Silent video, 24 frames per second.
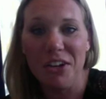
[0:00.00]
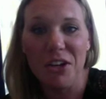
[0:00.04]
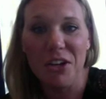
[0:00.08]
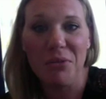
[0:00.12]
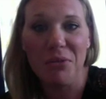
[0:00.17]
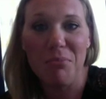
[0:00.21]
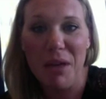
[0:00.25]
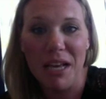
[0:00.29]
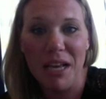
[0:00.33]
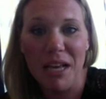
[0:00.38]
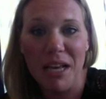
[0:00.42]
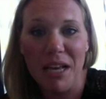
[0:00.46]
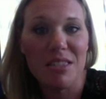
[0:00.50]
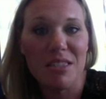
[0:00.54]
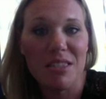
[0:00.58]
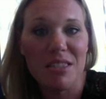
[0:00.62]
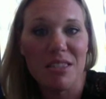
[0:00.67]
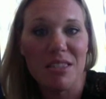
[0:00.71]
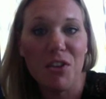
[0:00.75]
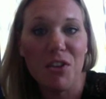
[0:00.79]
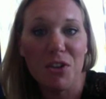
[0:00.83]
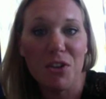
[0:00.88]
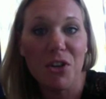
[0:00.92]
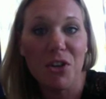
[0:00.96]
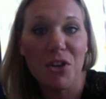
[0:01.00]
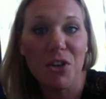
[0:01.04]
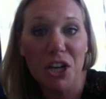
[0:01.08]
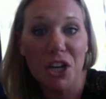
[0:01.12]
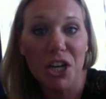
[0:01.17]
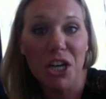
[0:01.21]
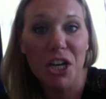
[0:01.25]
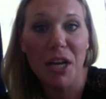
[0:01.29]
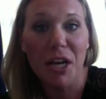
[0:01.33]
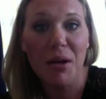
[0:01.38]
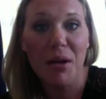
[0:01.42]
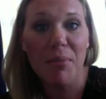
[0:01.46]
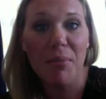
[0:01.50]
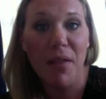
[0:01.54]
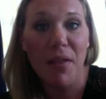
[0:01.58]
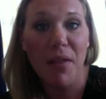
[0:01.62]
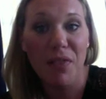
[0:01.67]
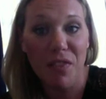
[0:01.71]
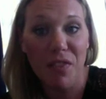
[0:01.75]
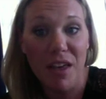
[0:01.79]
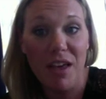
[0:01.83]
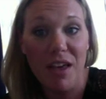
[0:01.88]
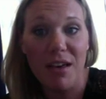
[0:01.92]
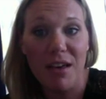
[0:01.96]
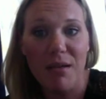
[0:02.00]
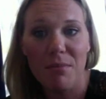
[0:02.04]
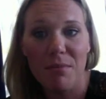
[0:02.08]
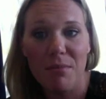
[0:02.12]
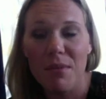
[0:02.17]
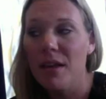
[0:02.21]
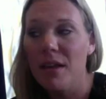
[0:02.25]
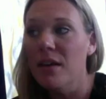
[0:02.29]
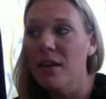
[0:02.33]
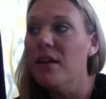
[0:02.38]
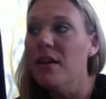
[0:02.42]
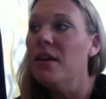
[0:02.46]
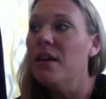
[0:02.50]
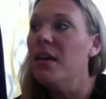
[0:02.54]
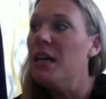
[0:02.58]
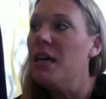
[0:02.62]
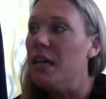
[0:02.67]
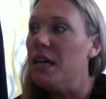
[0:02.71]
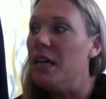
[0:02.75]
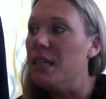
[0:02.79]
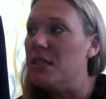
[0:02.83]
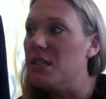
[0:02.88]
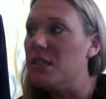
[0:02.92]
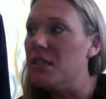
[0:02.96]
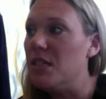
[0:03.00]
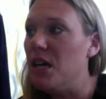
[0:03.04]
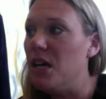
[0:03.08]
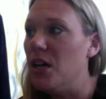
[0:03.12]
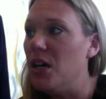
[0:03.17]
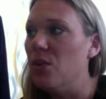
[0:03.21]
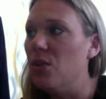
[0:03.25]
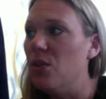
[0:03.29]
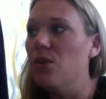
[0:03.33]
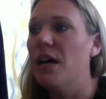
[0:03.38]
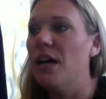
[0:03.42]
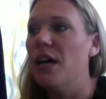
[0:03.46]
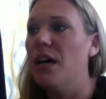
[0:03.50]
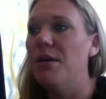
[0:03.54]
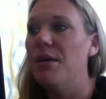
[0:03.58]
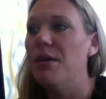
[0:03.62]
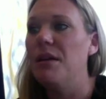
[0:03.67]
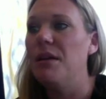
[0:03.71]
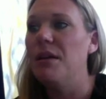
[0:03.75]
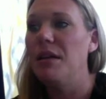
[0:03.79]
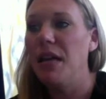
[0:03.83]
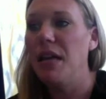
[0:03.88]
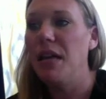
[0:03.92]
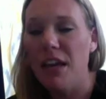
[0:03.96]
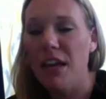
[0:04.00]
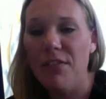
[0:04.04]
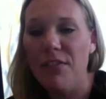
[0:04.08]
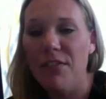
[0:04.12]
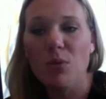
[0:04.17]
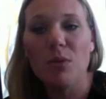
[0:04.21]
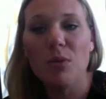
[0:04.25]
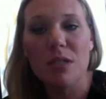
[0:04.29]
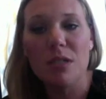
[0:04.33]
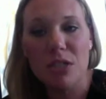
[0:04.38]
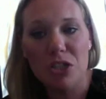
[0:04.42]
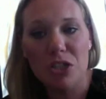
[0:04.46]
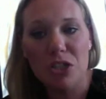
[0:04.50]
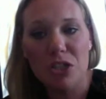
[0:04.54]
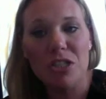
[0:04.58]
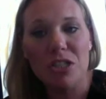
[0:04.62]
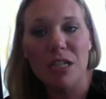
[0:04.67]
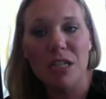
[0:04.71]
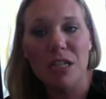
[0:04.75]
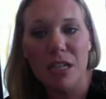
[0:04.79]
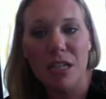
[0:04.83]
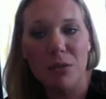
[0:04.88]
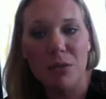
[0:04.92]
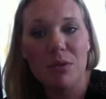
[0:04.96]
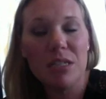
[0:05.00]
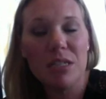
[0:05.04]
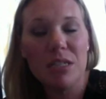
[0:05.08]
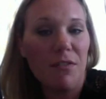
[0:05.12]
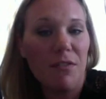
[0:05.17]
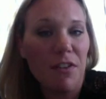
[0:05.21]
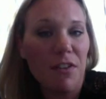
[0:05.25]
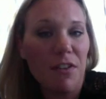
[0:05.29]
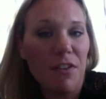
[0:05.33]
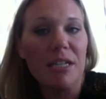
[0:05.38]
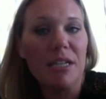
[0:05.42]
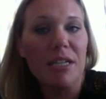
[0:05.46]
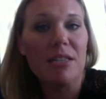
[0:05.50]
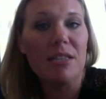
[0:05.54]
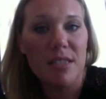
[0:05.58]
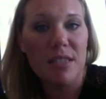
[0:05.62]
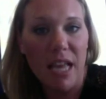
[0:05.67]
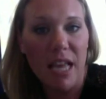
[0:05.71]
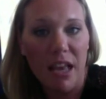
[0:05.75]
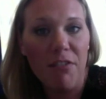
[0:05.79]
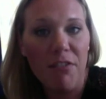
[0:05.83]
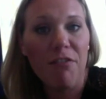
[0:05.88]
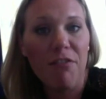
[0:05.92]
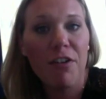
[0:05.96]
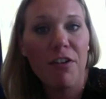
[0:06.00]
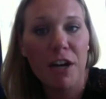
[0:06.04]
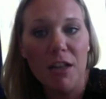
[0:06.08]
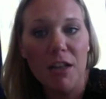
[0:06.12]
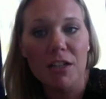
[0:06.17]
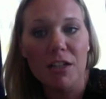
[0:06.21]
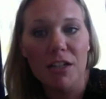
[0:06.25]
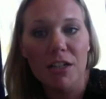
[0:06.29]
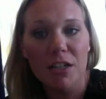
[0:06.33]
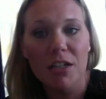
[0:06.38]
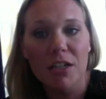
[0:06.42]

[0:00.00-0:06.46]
makes them feel good about them. And so navy was it was a very safe color.